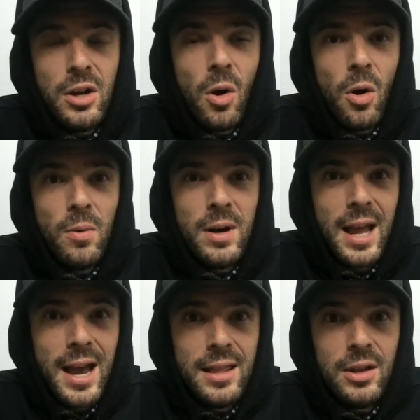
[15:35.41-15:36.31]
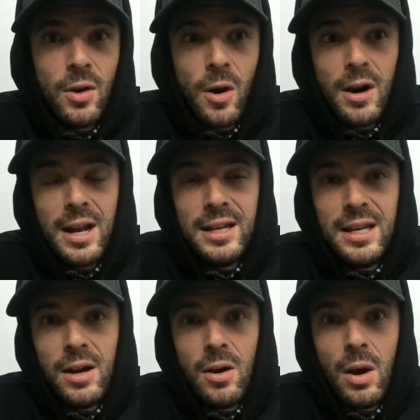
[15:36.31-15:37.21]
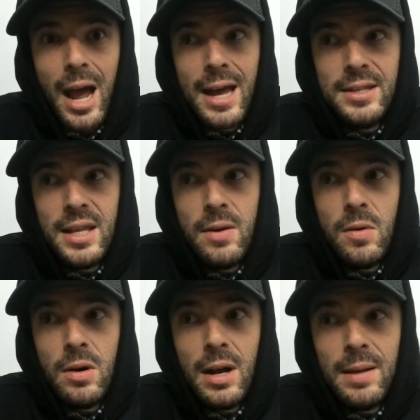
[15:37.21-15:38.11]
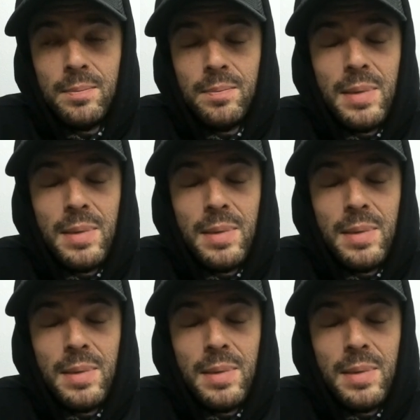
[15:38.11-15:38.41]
had already had the car in gear as they were uh,